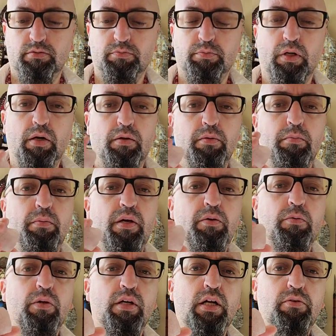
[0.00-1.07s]
Probably the main
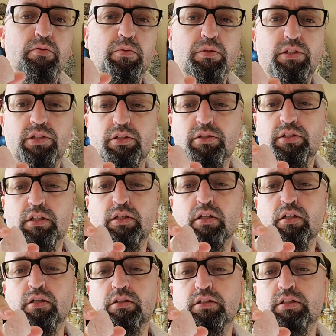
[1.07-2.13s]
one everyone's using
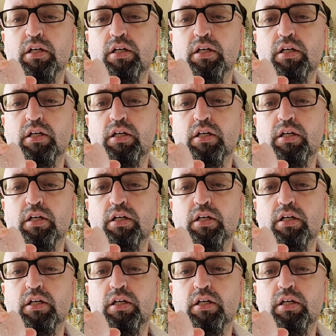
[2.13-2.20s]
all the